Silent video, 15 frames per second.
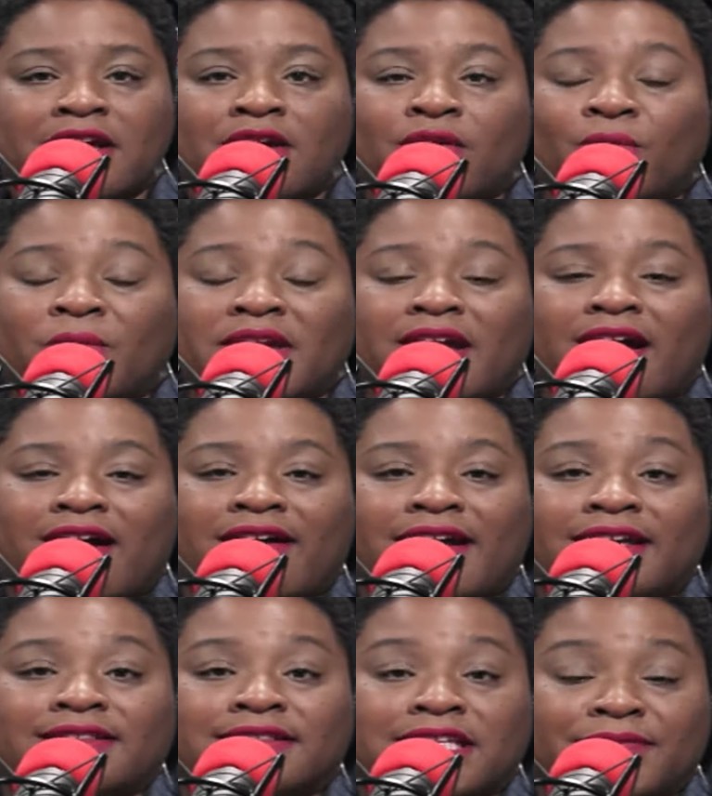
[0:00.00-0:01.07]
We are a
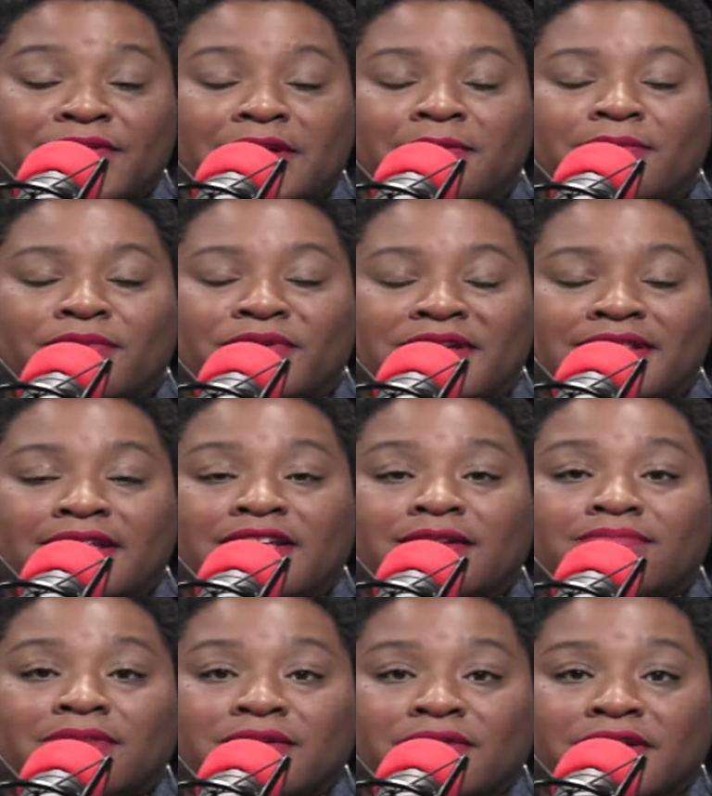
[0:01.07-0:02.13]
living, breathing
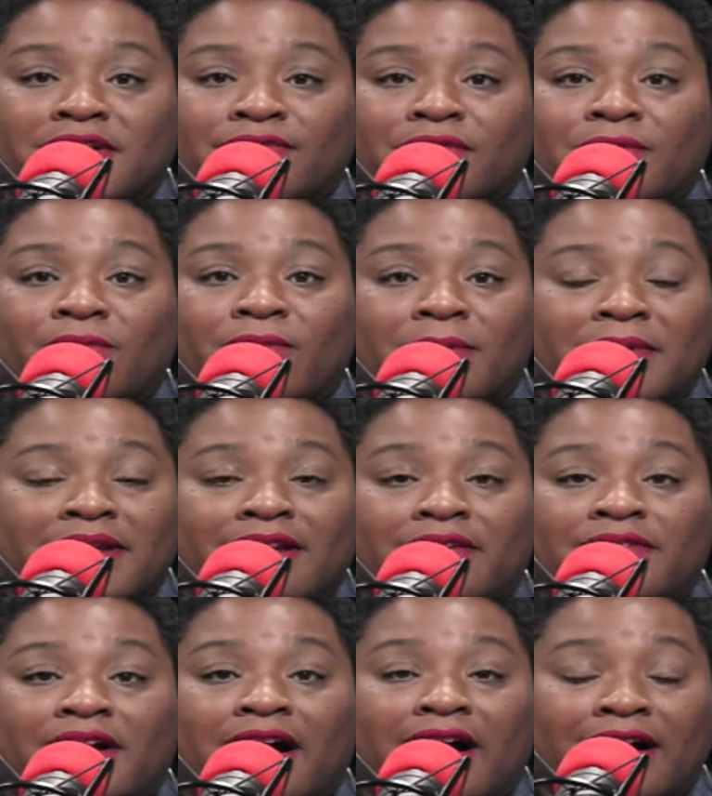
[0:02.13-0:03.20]
community for women of
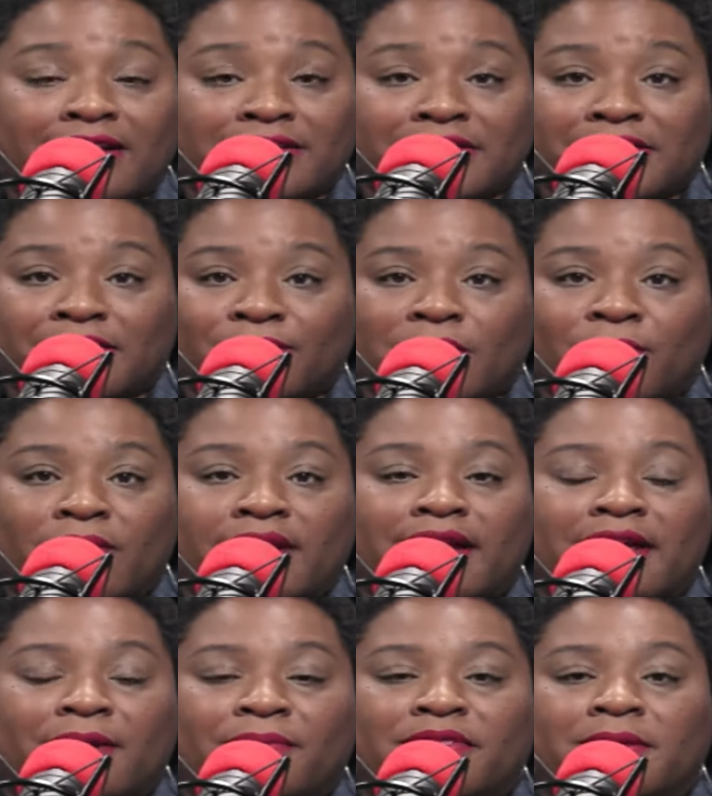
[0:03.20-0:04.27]
color. We want to
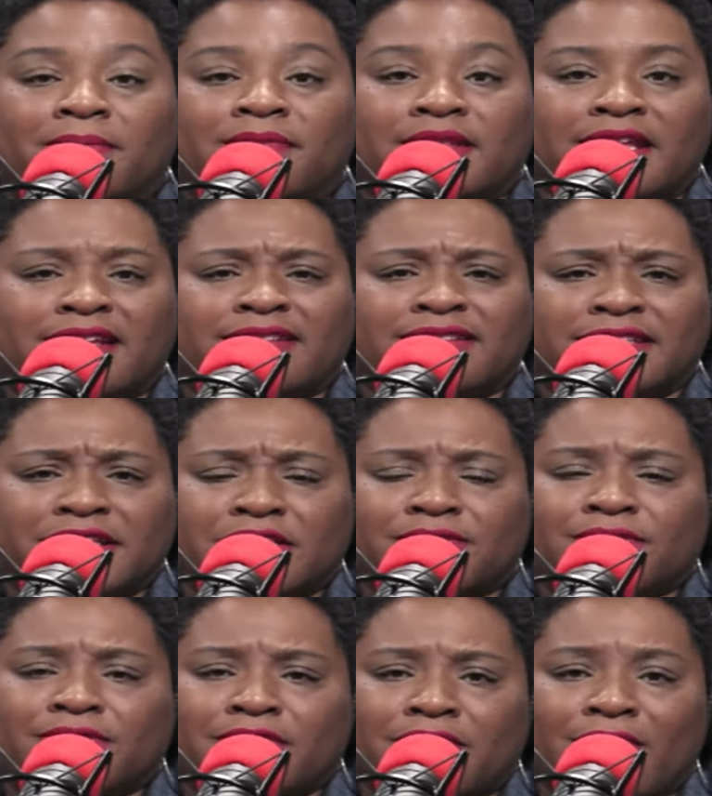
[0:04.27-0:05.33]
help them think,
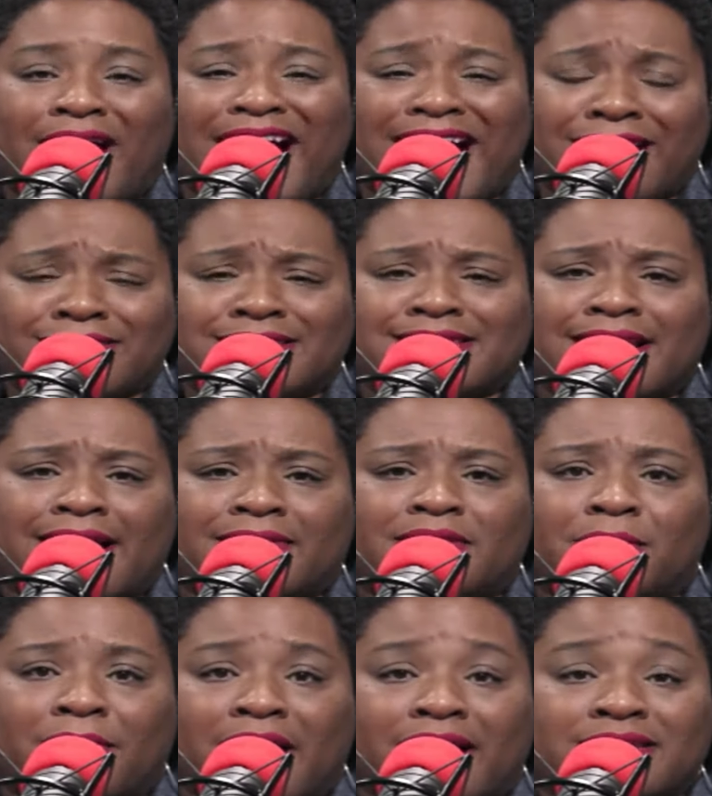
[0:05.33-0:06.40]
live, grow outside the
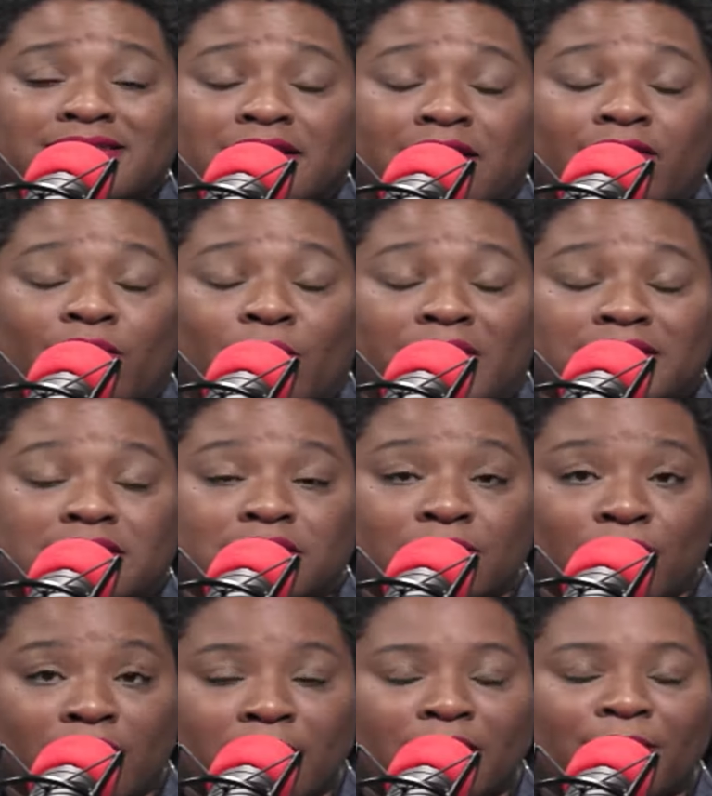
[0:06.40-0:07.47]
box of what's
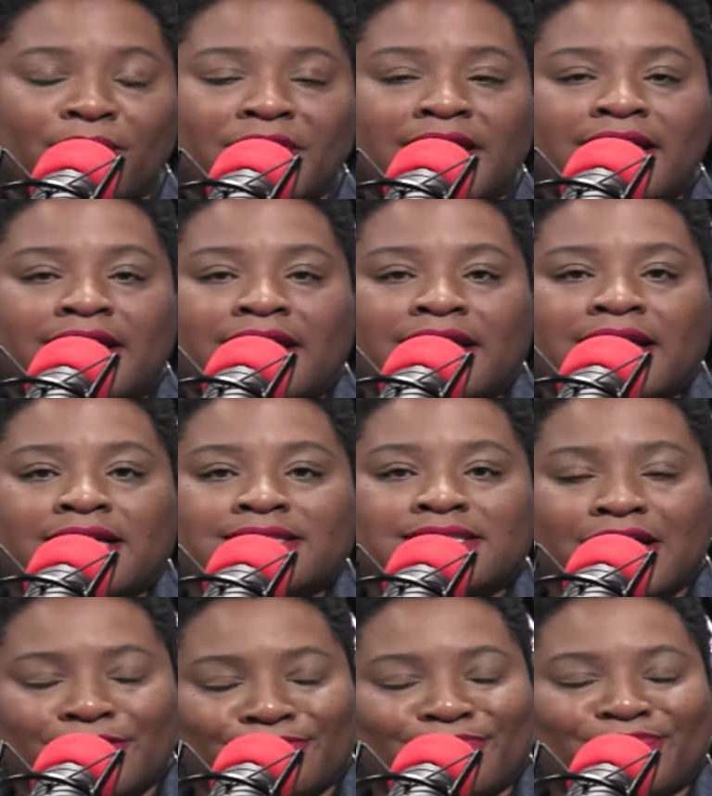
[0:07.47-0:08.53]
normal.
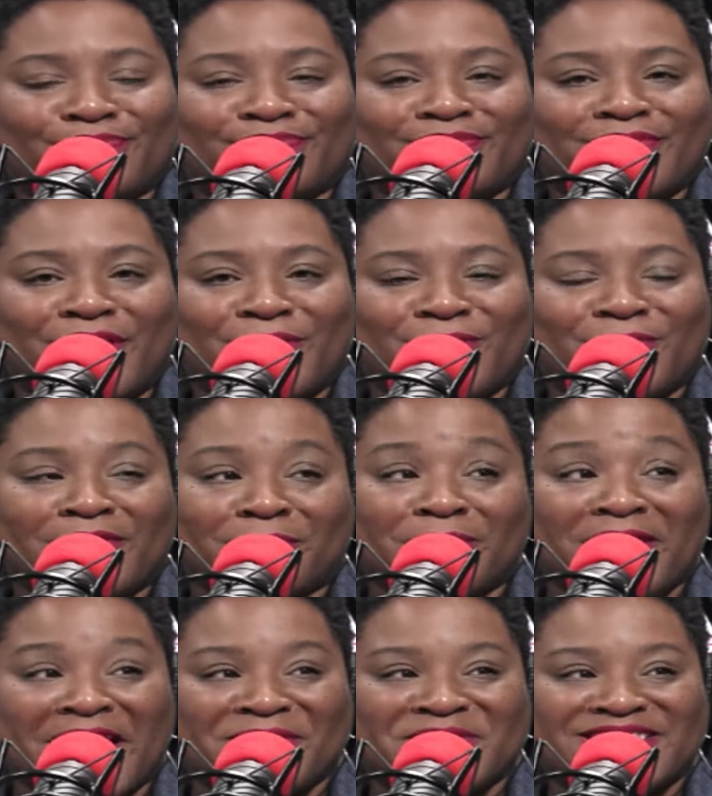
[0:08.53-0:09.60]
So, Rebel
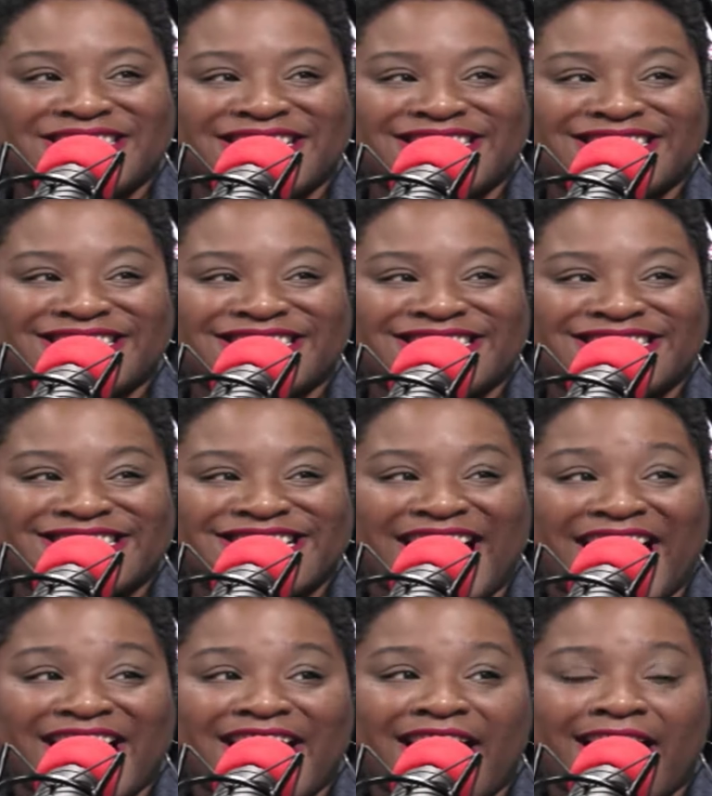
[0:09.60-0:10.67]
Conversations,
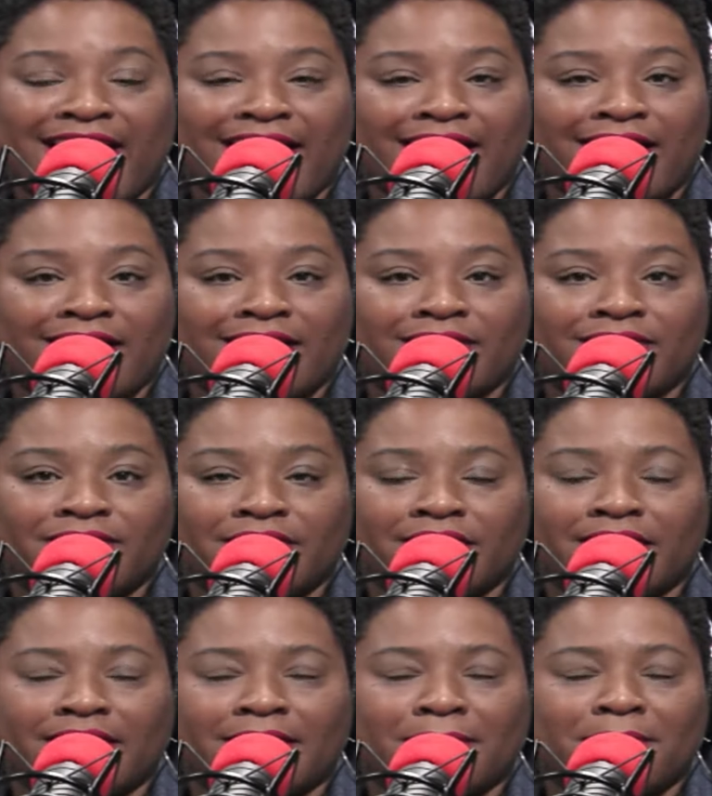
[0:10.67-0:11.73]
I have
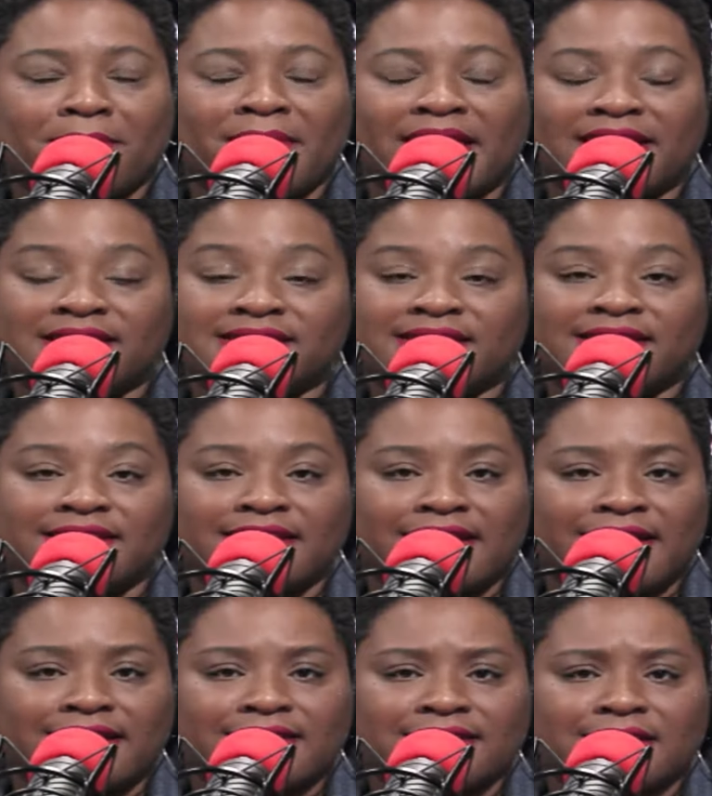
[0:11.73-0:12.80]
an amazing
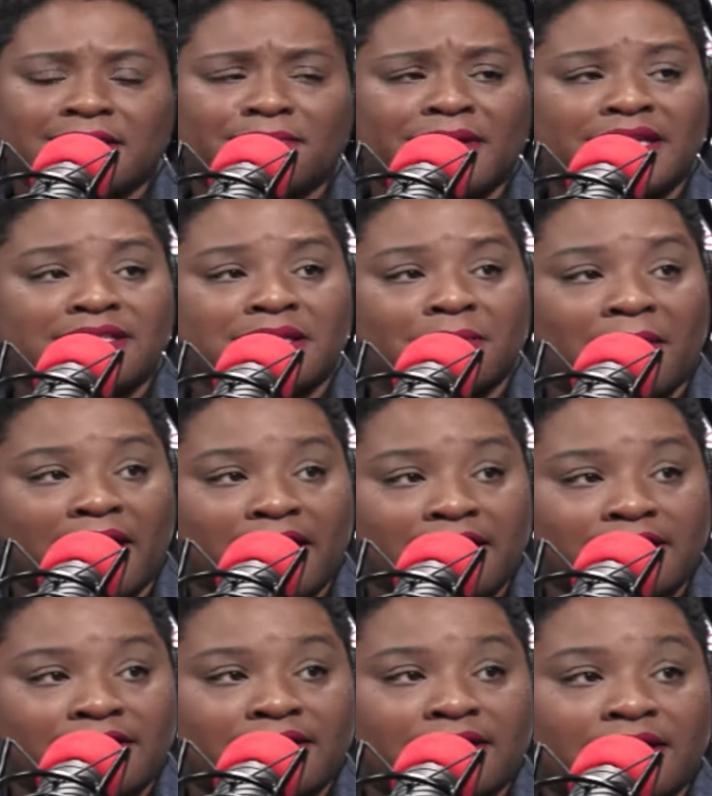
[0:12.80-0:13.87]
guest, an amazing
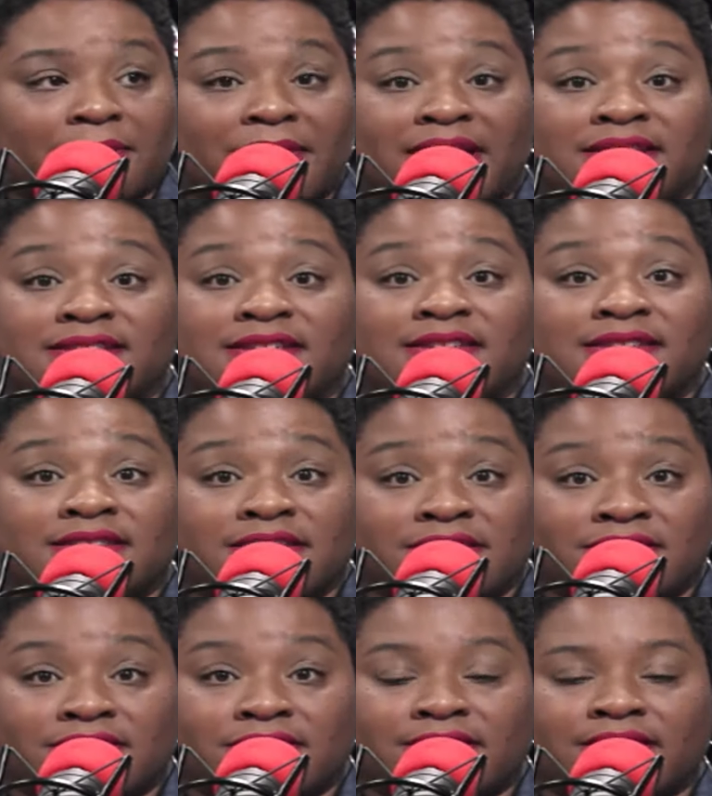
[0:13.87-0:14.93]
partner, an amazing
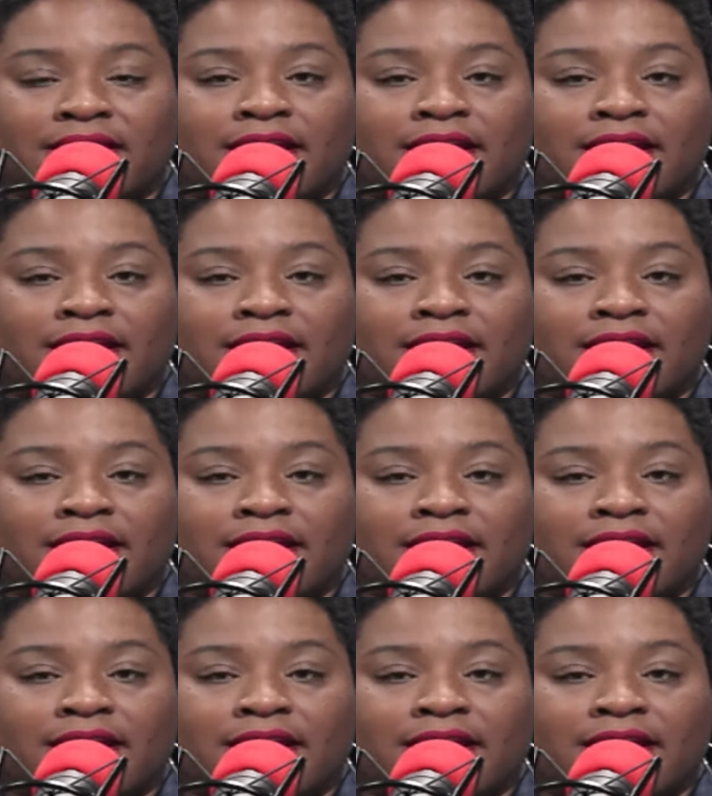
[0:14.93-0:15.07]
sister.